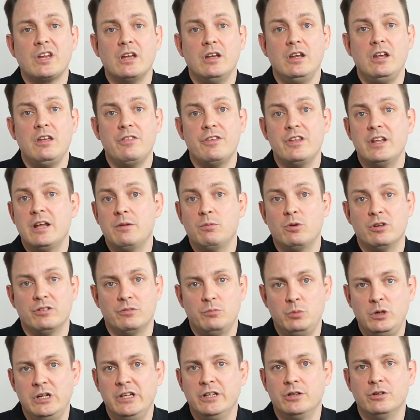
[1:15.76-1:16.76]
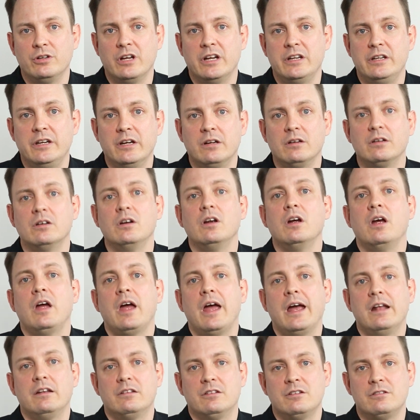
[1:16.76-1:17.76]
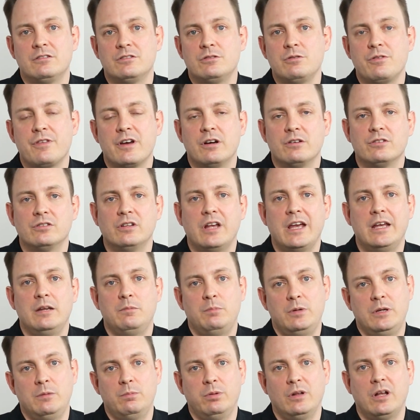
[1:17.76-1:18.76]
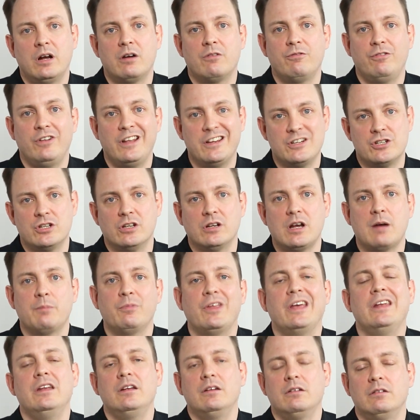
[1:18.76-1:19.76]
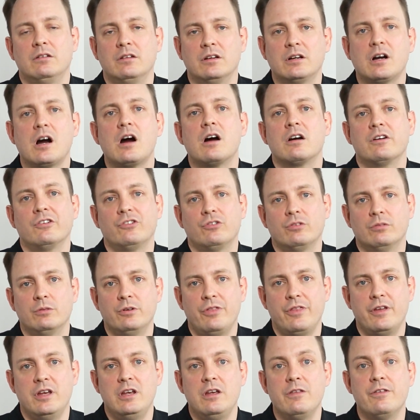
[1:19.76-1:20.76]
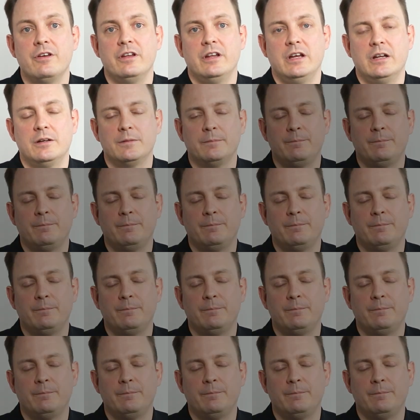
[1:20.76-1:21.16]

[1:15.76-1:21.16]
Ethernet was a really good idea, and since 2008, people are flashing updating the cars with Ethernet.